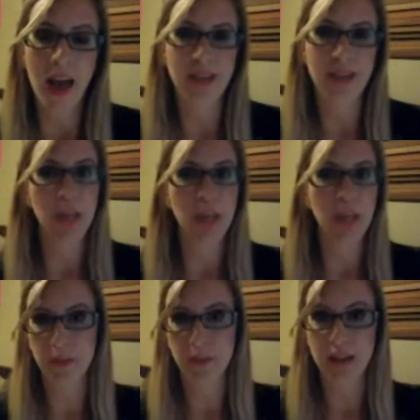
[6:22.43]
And same thing
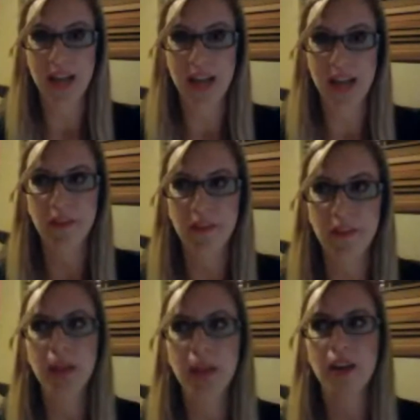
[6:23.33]
with everybody else.
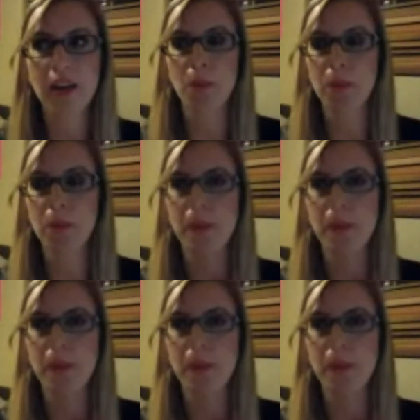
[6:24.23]
When